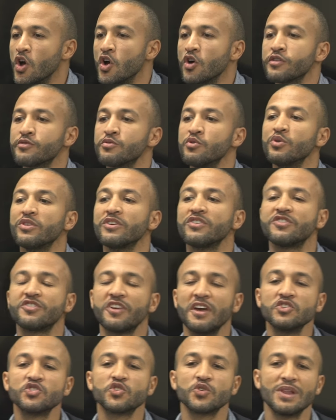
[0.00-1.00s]
through the
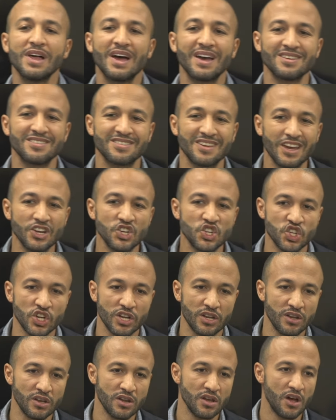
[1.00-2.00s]

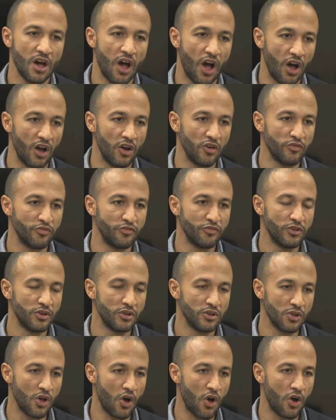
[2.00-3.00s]
centralization of
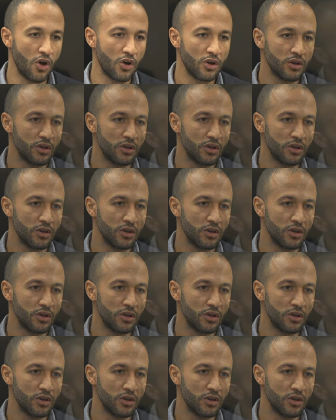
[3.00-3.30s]
law.